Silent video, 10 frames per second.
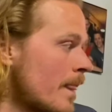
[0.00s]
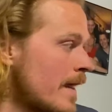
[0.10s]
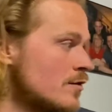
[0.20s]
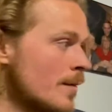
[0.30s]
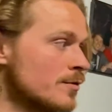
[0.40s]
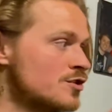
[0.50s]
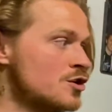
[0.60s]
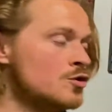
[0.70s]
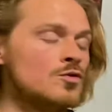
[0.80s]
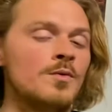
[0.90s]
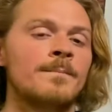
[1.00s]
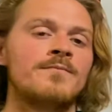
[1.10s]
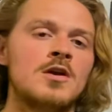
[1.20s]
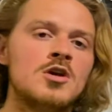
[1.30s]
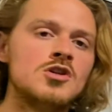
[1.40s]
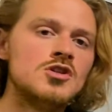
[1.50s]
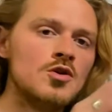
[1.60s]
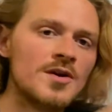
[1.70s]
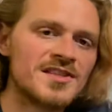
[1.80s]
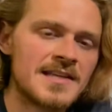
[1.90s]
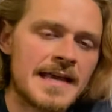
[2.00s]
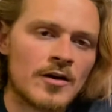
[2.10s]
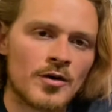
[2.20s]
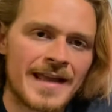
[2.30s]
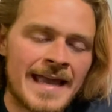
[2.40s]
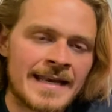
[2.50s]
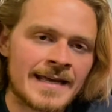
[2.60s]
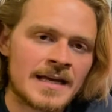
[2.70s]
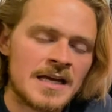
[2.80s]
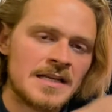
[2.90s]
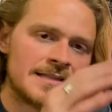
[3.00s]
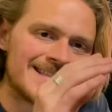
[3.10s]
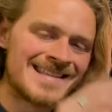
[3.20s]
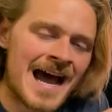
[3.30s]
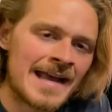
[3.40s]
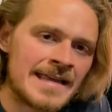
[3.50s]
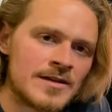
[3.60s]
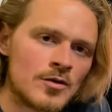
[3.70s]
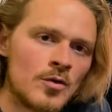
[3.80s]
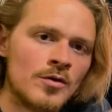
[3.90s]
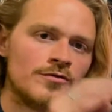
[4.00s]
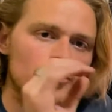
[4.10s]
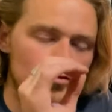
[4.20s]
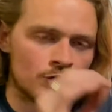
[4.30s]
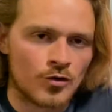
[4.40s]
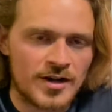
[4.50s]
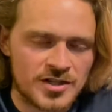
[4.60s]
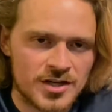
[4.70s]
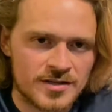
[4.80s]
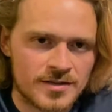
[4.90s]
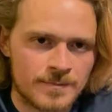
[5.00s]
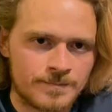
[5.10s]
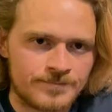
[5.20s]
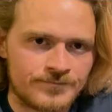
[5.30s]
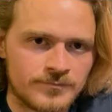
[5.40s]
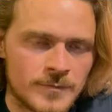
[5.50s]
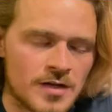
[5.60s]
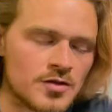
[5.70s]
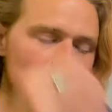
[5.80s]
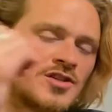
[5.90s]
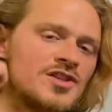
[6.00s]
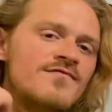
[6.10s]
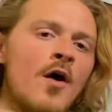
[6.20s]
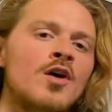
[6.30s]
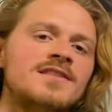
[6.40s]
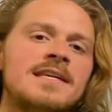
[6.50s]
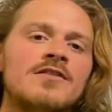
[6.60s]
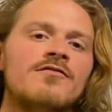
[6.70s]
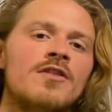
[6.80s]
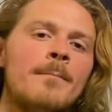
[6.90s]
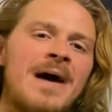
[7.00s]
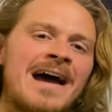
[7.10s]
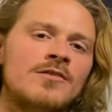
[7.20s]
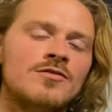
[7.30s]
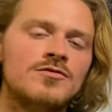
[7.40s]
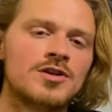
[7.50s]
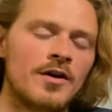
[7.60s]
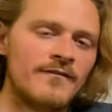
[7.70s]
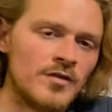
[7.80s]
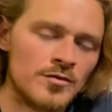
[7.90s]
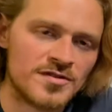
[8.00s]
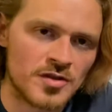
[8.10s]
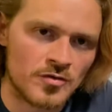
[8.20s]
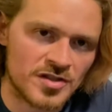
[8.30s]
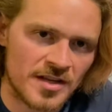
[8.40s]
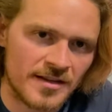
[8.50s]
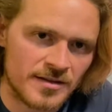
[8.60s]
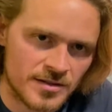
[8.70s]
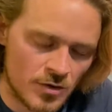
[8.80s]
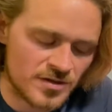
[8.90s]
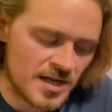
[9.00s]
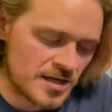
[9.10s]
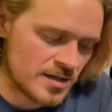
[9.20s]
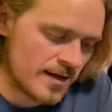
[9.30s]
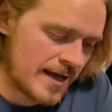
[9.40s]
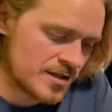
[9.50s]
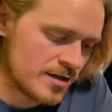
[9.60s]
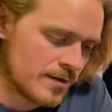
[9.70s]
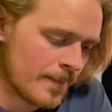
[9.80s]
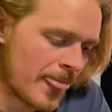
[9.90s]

Number 2, USDA organic does not equal nutritious. So I just volunteered for the Bionutrient Food Association last year.